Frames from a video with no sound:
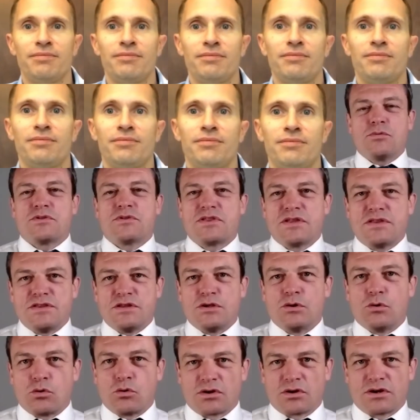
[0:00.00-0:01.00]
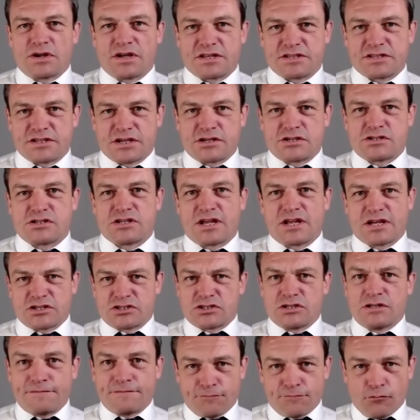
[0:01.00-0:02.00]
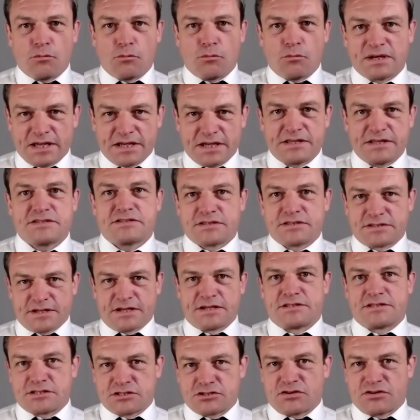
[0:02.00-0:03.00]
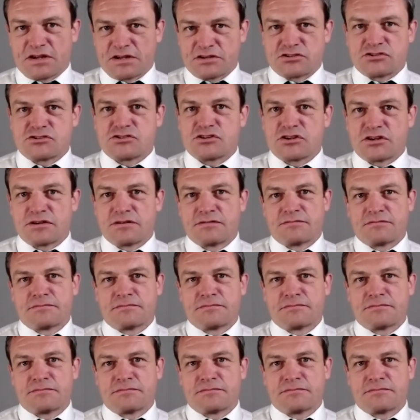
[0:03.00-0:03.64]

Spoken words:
Who within the organization actually formulates the data strategy?